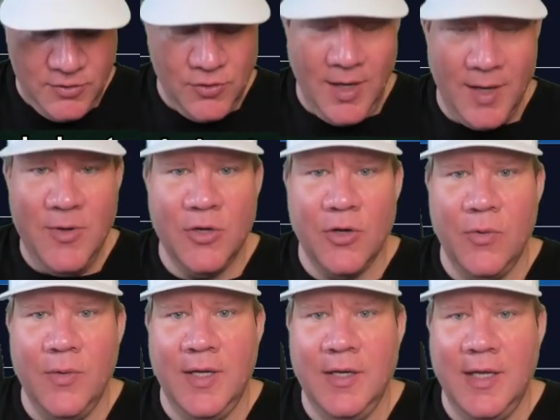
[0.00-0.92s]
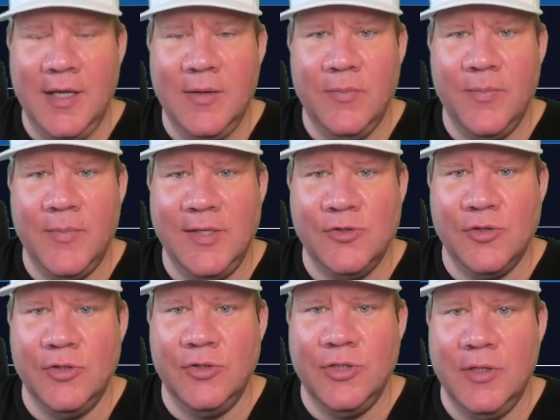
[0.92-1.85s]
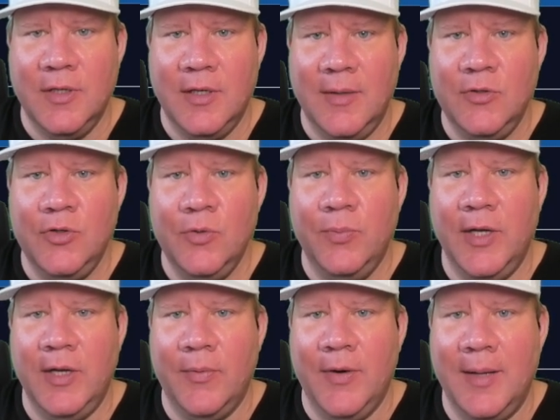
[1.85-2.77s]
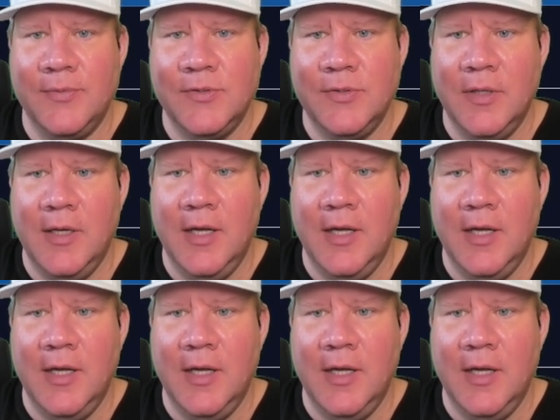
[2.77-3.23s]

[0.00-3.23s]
So I'm going to go in my search. I'm going to do player props.